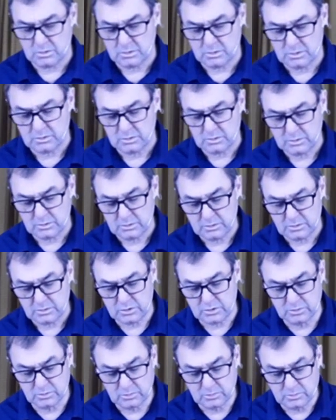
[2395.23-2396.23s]
to,
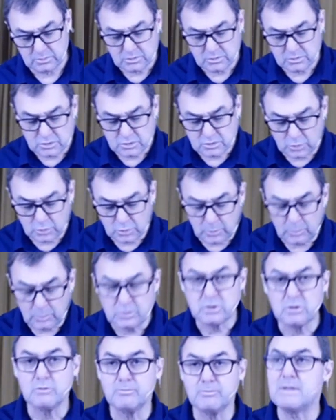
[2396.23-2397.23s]
to, to be
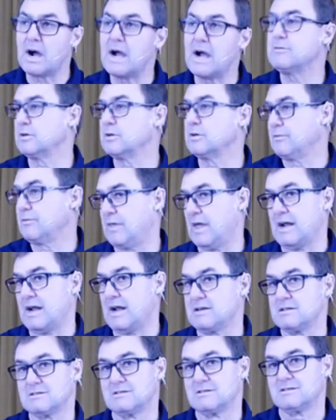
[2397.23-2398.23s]
mindful of that
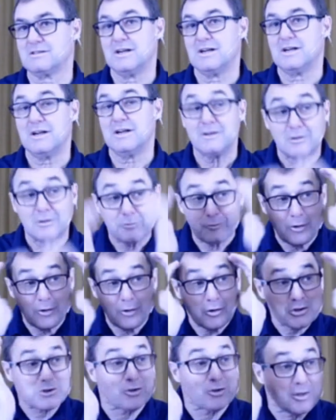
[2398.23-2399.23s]
to focus on the
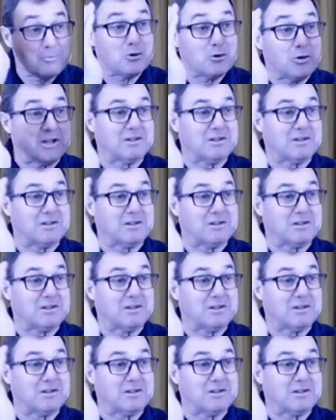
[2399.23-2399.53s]
miracle.